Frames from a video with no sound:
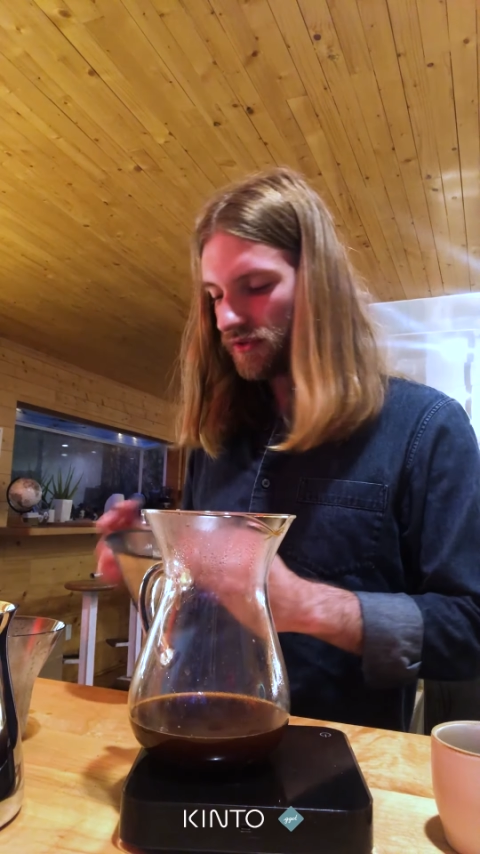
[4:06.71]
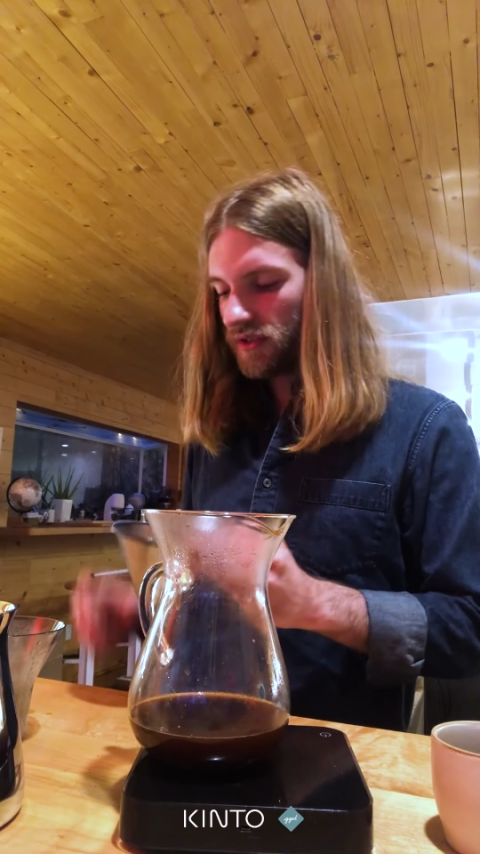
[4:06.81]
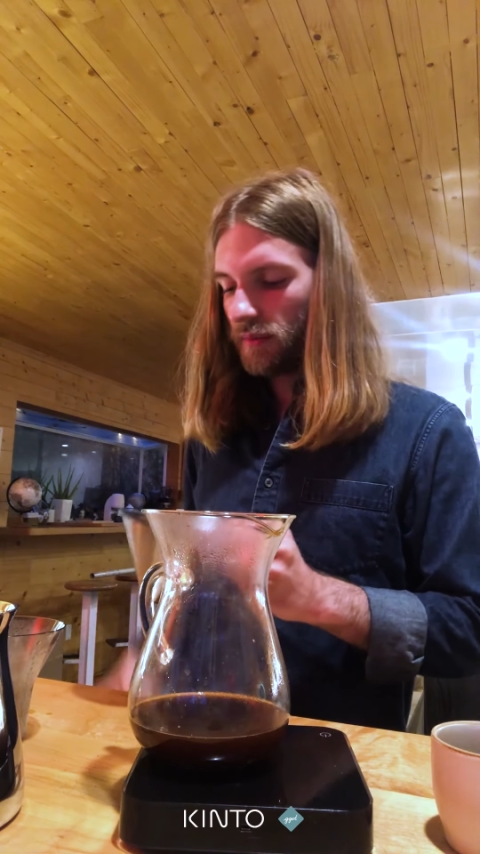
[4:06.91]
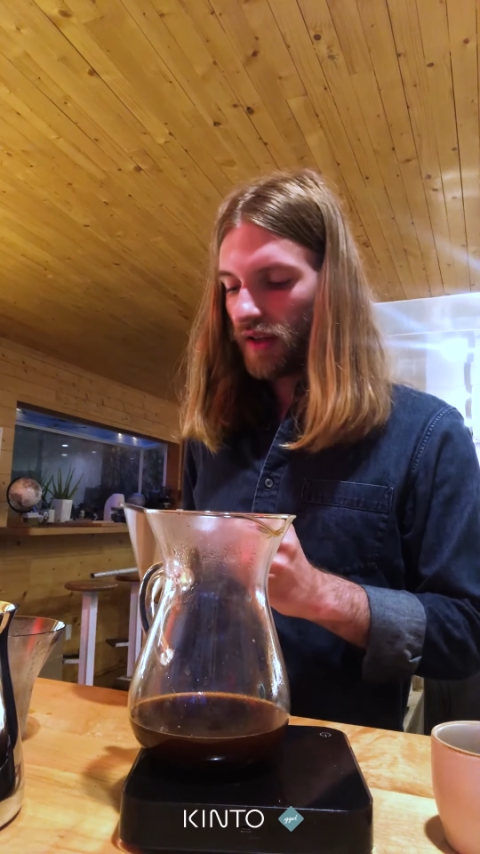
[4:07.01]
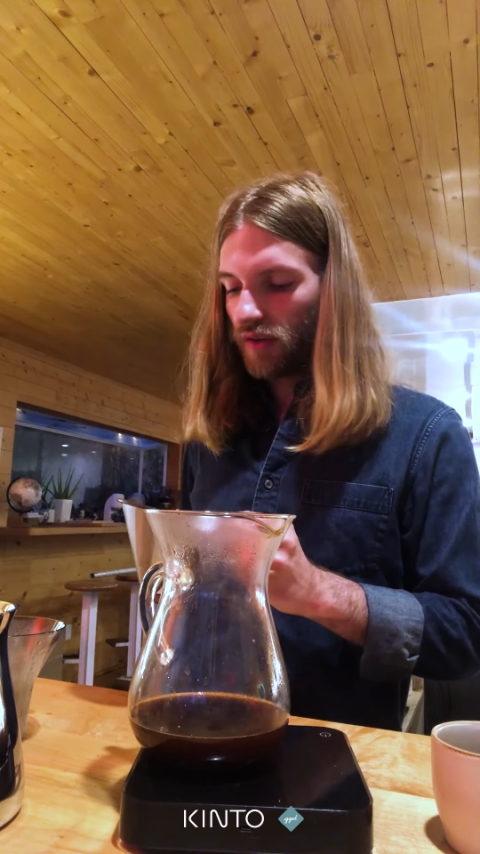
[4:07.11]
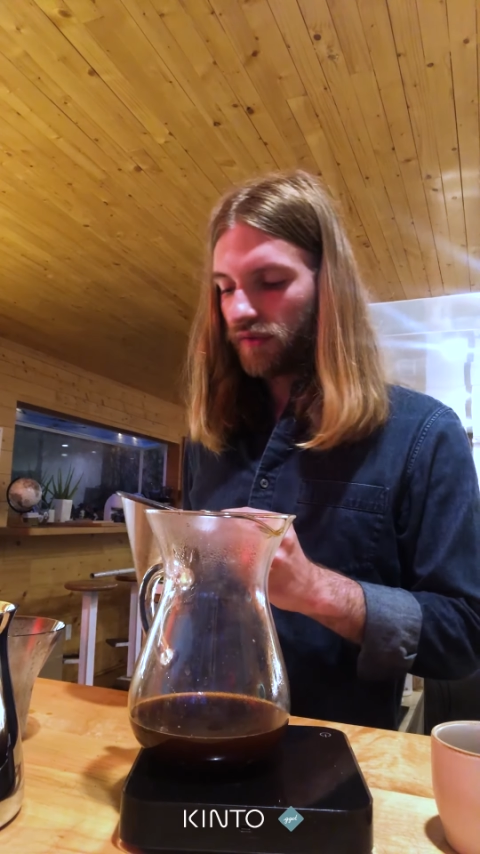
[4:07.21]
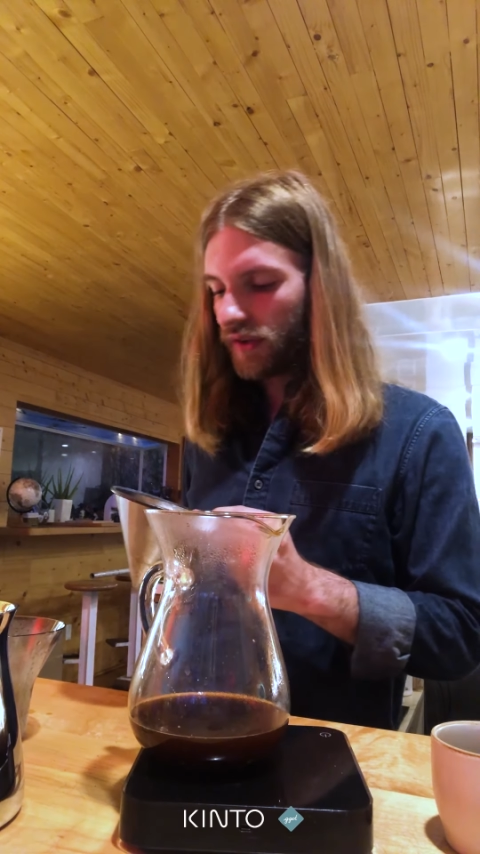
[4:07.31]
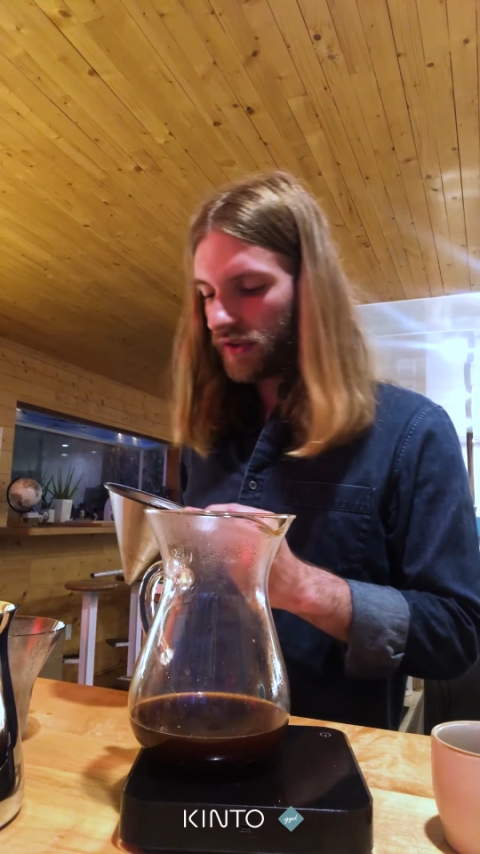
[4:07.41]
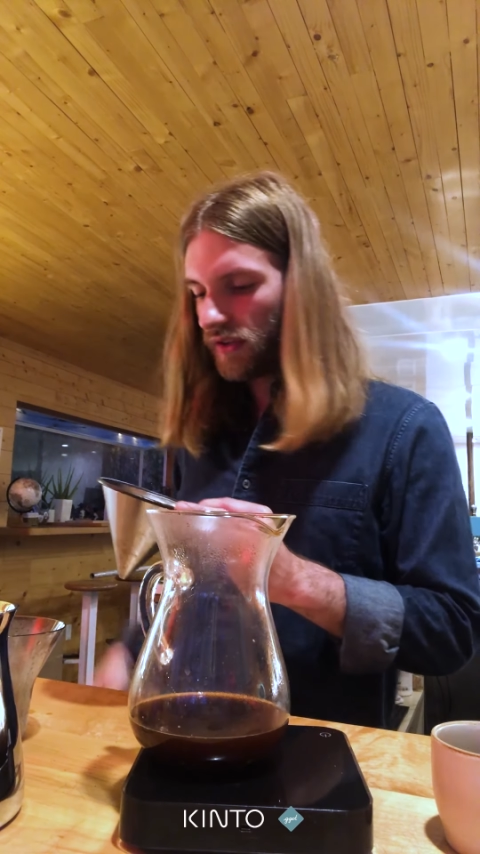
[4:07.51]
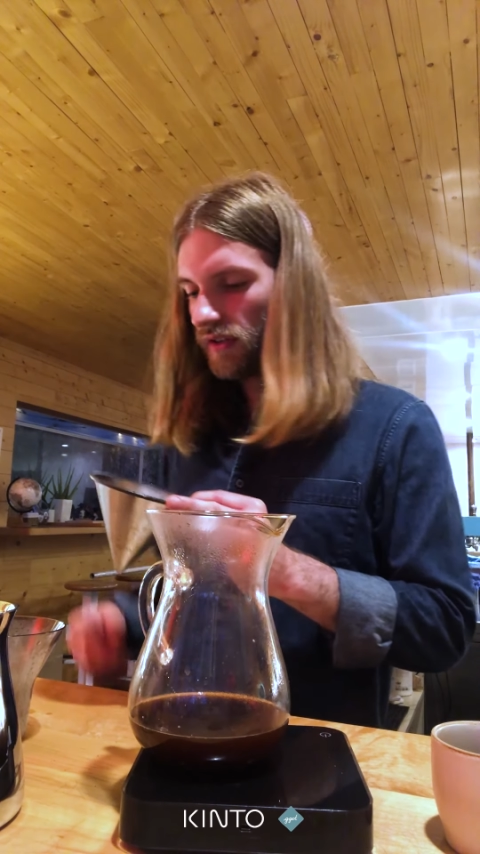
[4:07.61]
with the metal
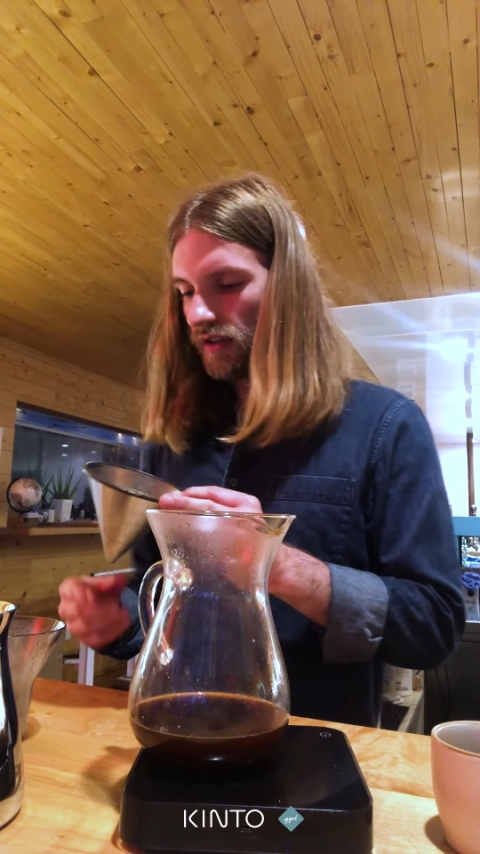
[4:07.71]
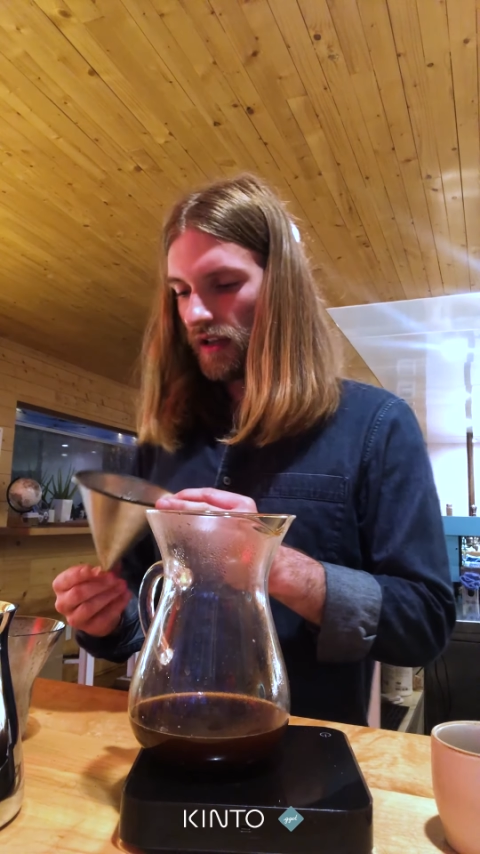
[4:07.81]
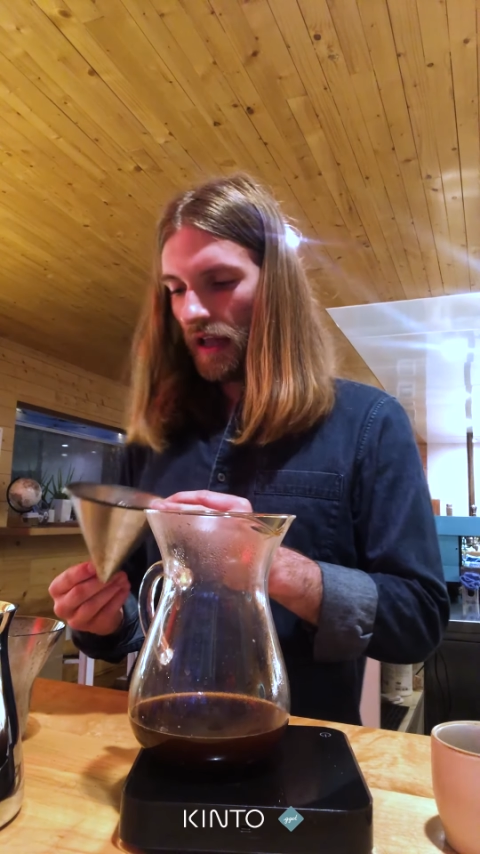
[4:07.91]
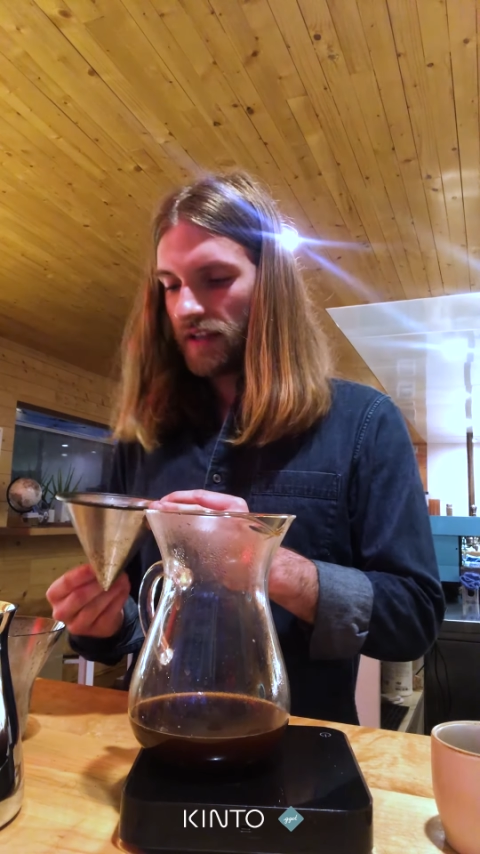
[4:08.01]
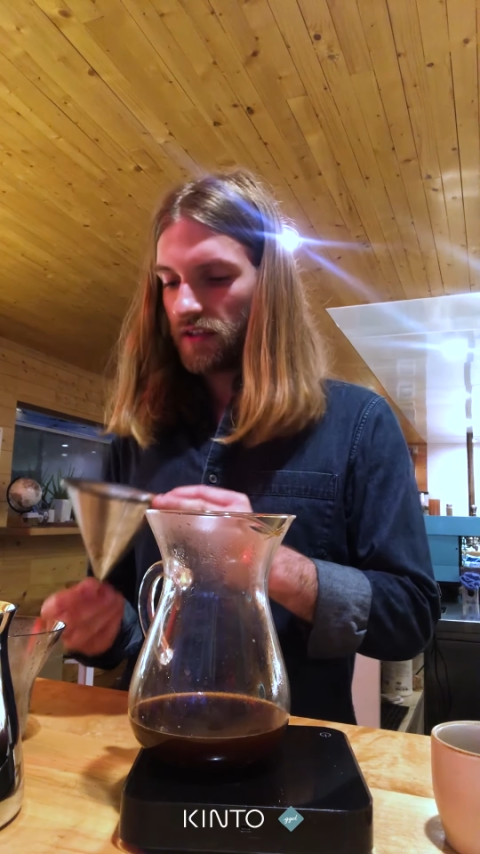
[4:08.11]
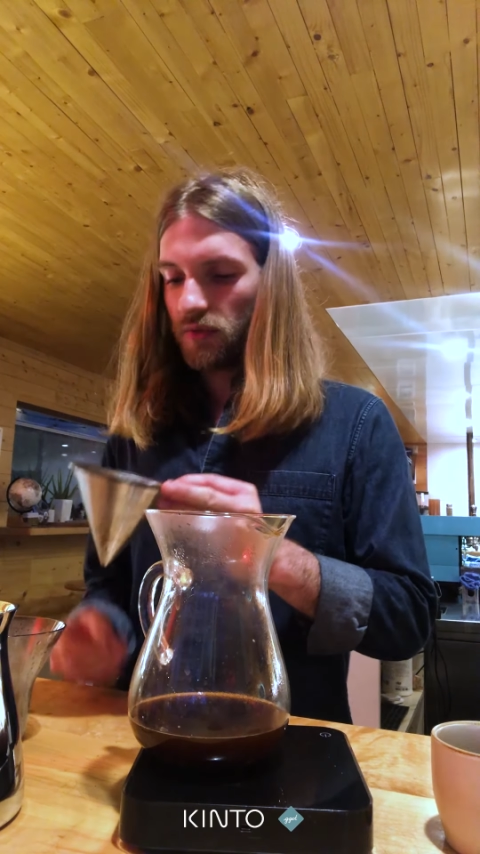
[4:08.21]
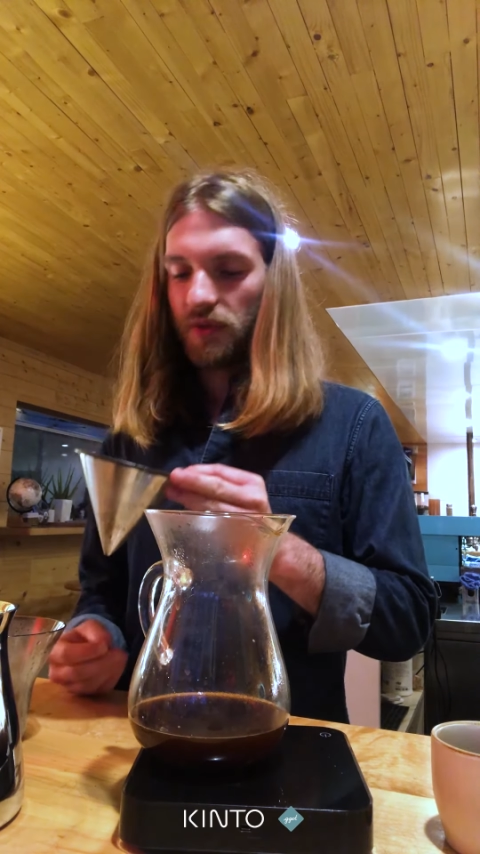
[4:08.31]
filter, since